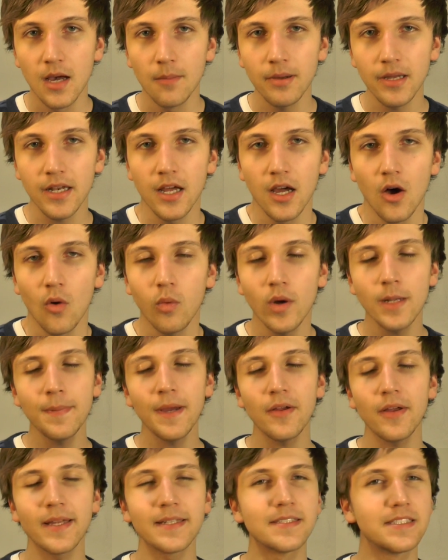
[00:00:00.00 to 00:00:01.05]
But what
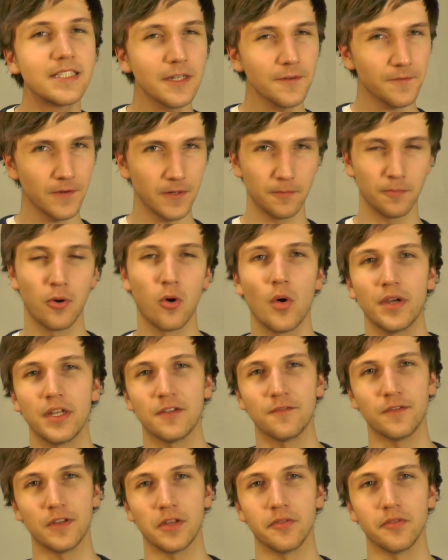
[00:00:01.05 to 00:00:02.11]
about a different point
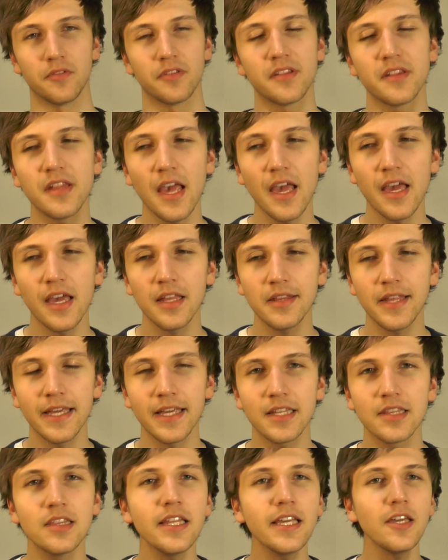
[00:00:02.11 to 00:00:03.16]
of view? Say,
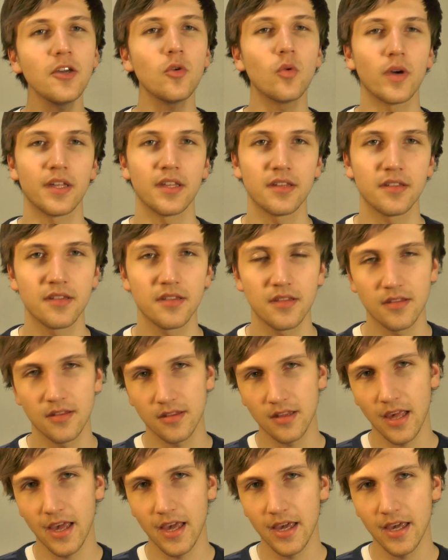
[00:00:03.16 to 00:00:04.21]
like
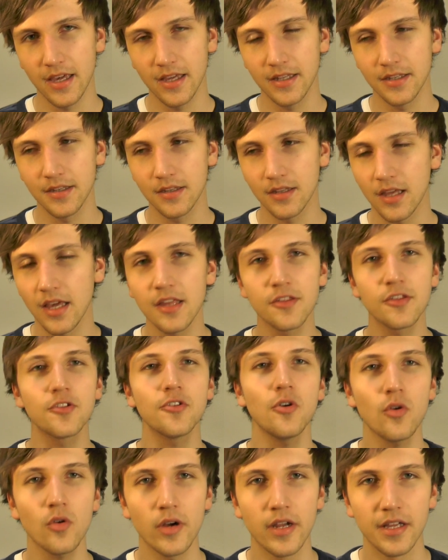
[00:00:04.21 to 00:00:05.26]
linguists and
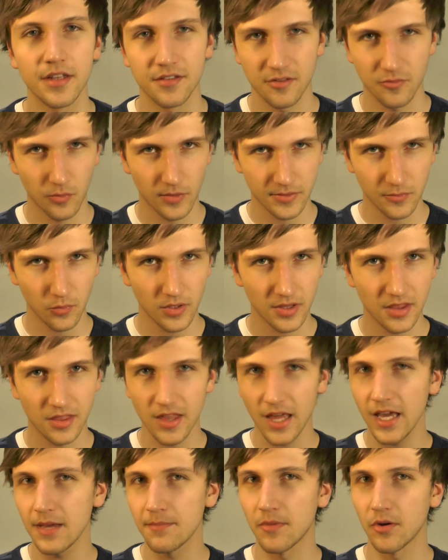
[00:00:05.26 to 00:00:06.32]
historians, what would
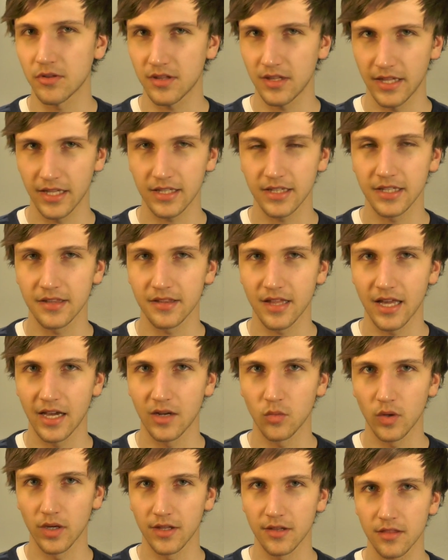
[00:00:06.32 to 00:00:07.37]
they most likely
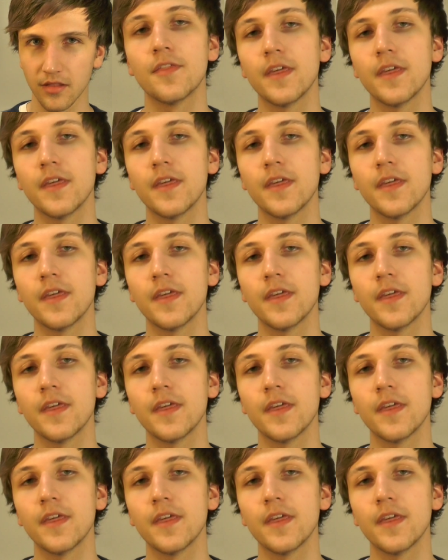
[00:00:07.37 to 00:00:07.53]
side with?